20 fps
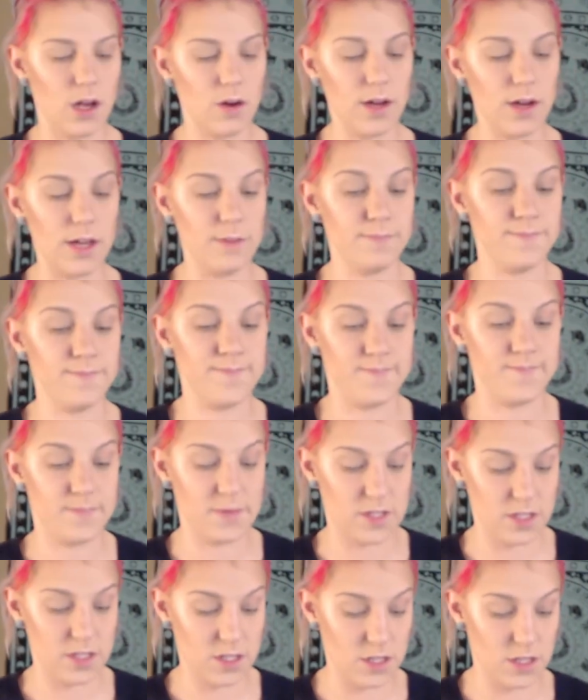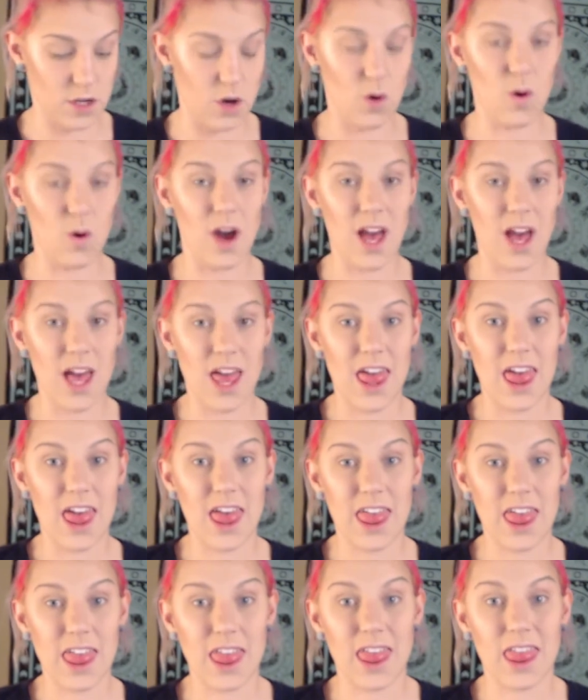Okay, so
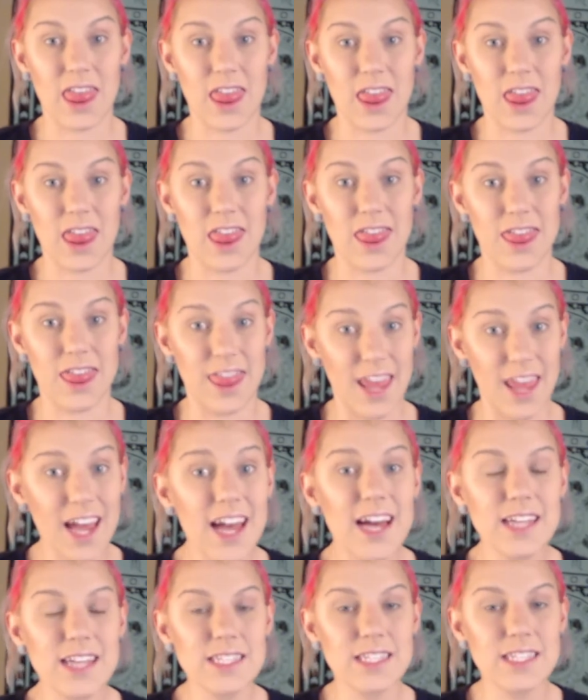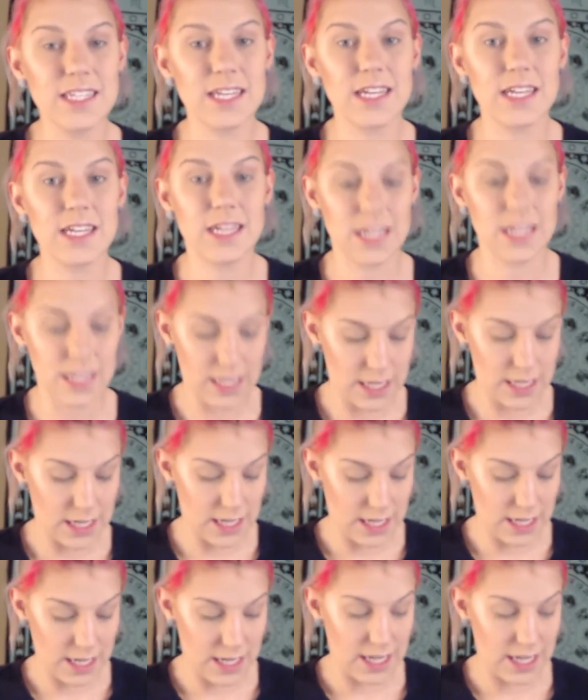that
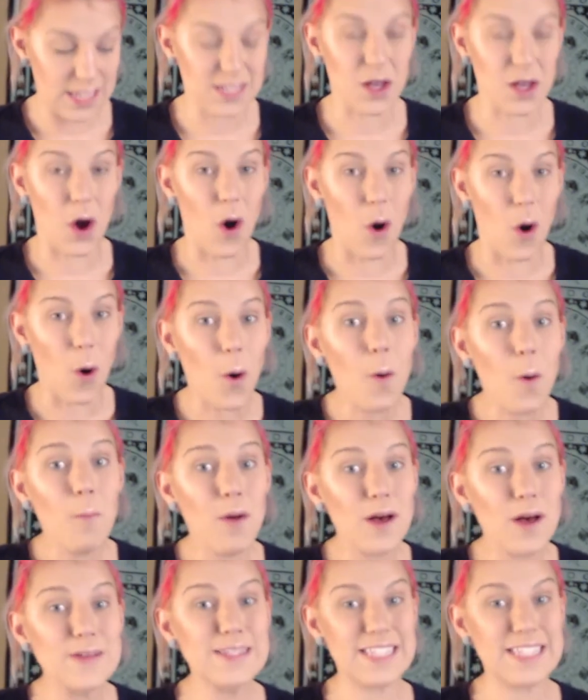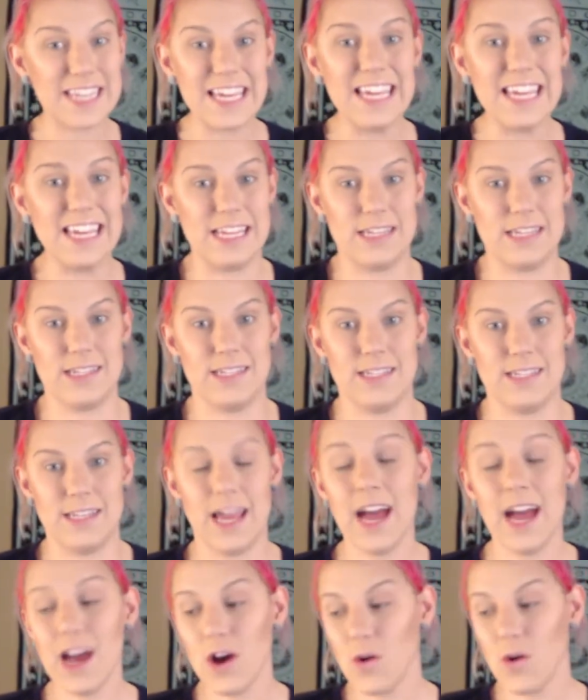is almost it.
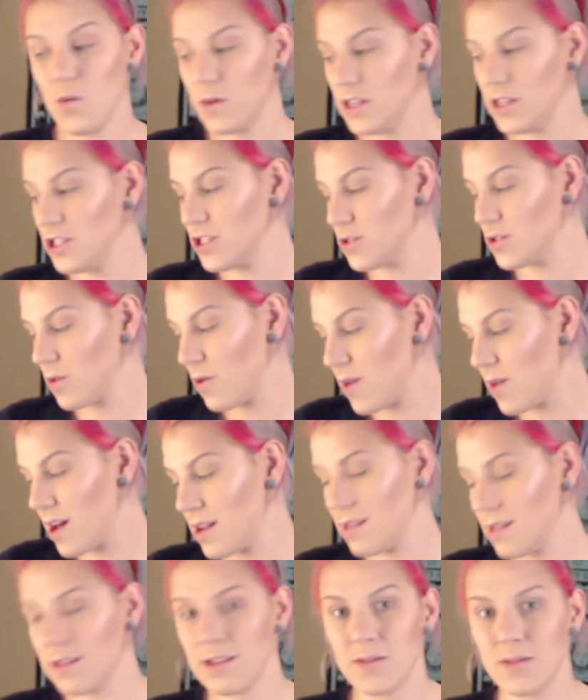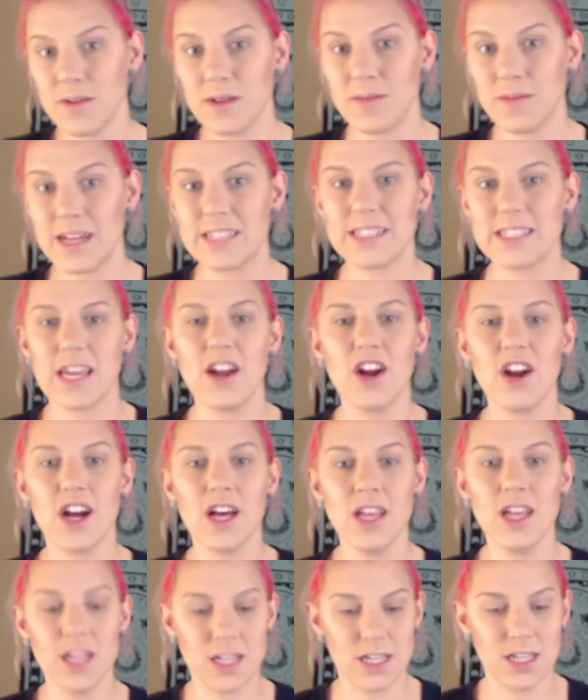Now we just throw on a little bit of
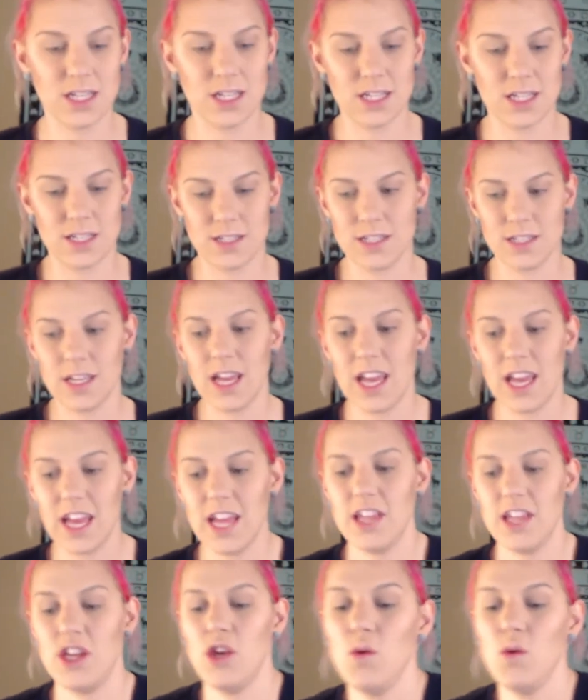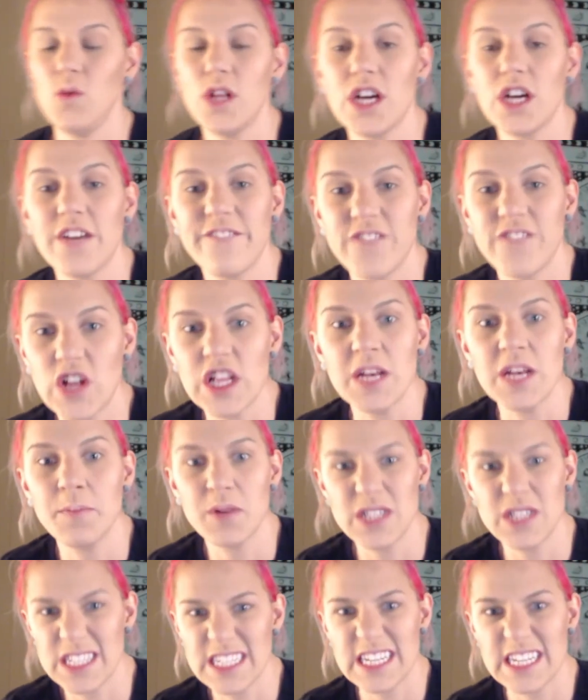mascara and you look fully
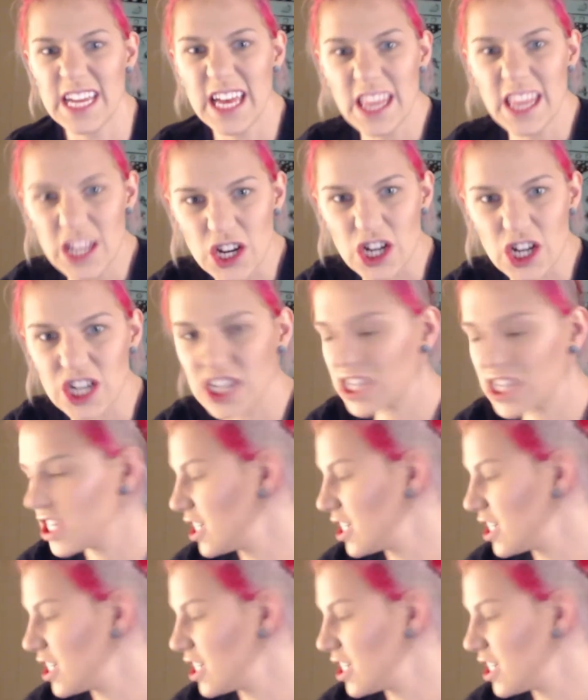put together.